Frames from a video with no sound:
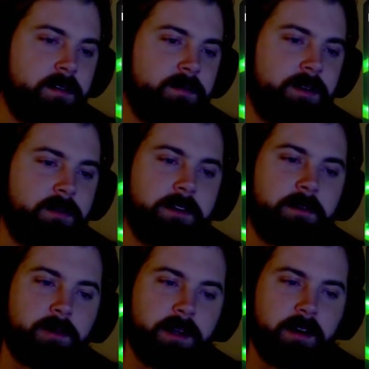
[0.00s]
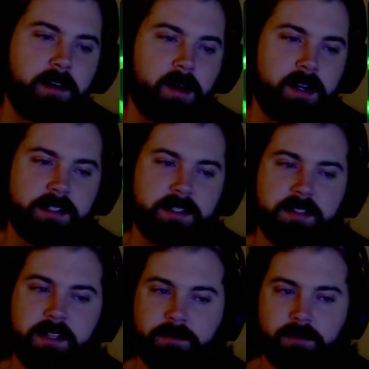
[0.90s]
when we'd ridden across it
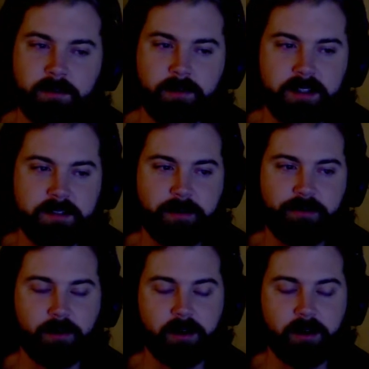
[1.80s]
several weeks before,